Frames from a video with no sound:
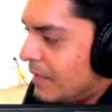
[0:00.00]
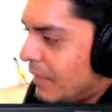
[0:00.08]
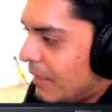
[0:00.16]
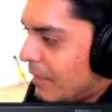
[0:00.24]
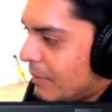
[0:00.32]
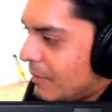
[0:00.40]

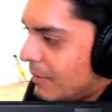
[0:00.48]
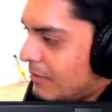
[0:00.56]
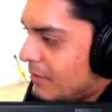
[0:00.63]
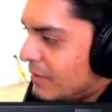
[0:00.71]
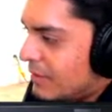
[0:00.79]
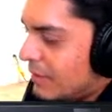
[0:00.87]
I mean, I don't
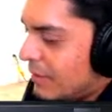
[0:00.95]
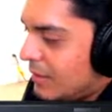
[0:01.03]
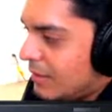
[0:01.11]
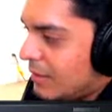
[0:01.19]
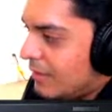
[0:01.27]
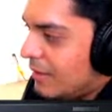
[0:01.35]
see
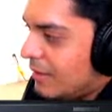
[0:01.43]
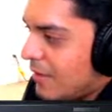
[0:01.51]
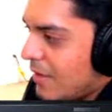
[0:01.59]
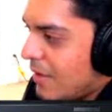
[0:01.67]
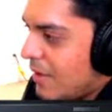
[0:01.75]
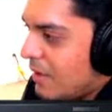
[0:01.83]

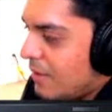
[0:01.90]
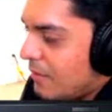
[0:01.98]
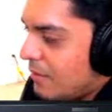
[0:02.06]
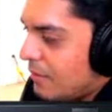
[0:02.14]
what